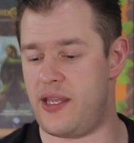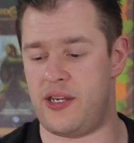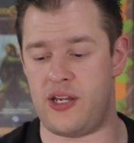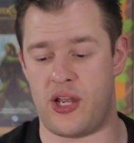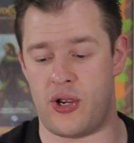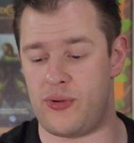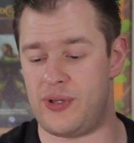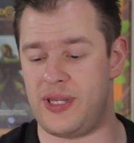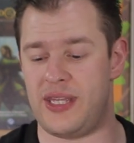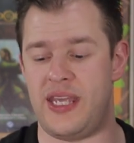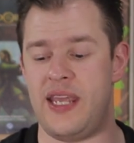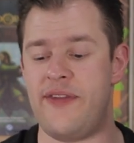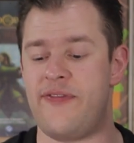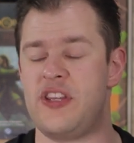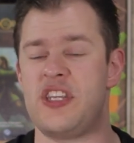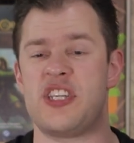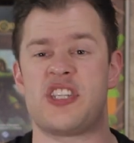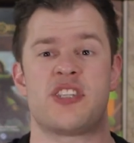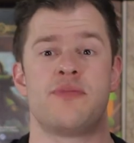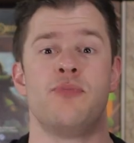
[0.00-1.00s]
You know,
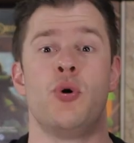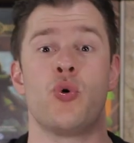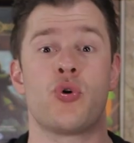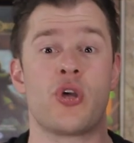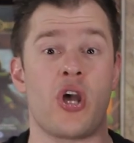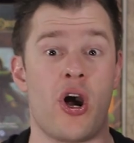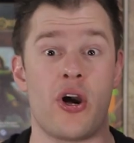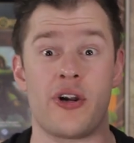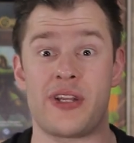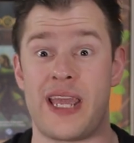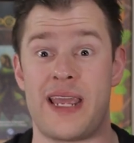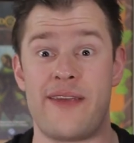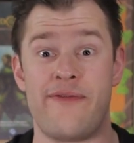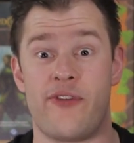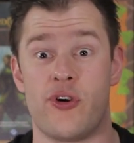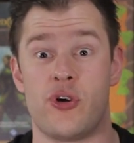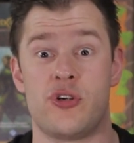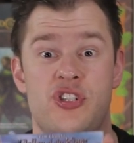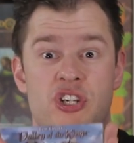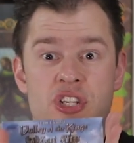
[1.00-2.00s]
even the small card game
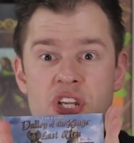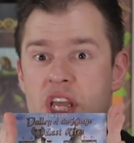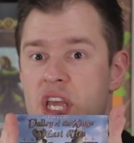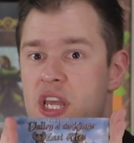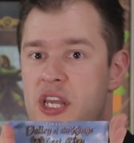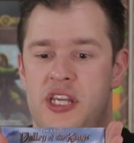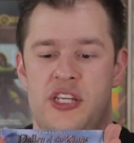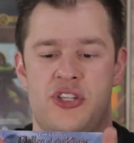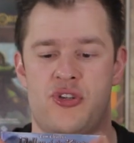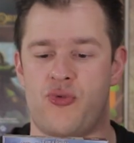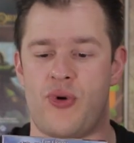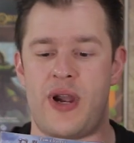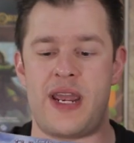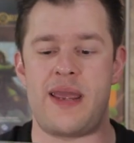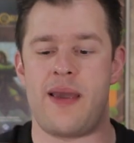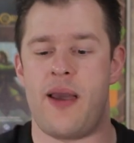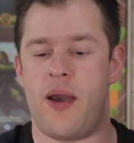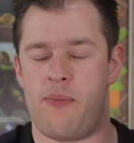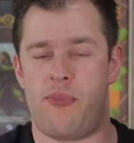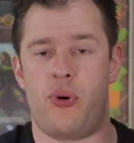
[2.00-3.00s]
version is great.